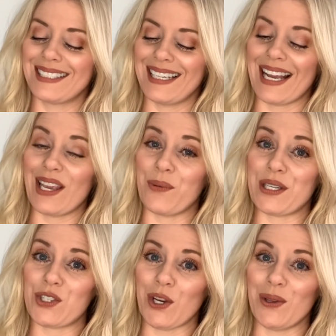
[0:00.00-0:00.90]
I can't wait
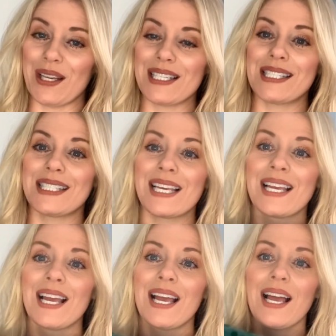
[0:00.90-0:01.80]
to show you this.
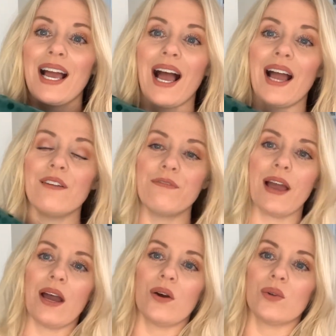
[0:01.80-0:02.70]
I
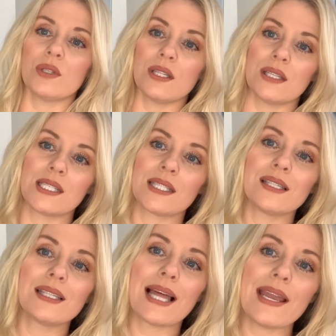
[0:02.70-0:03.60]
found this
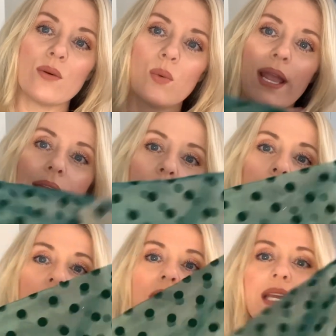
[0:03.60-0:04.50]
lightweight
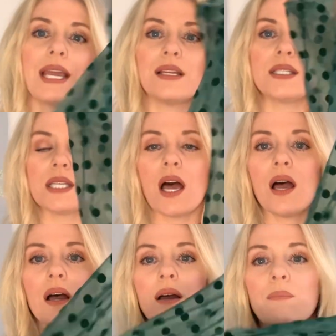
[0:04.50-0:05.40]

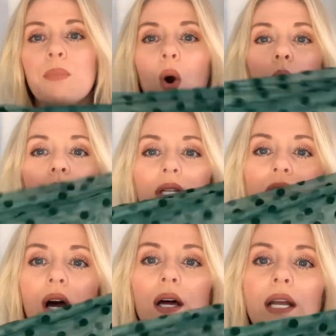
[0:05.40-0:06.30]
organza polka
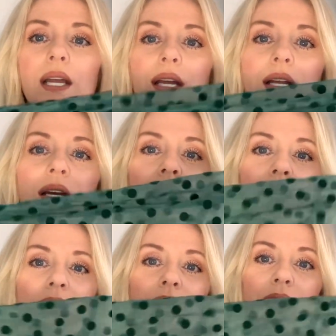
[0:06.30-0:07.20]
dotted
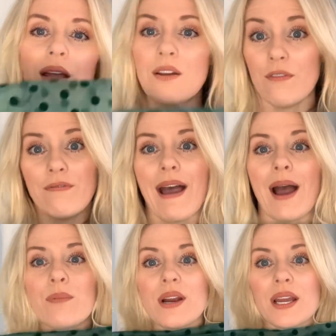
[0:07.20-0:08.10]

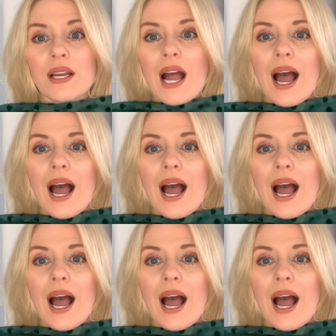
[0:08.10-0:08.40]
fabric.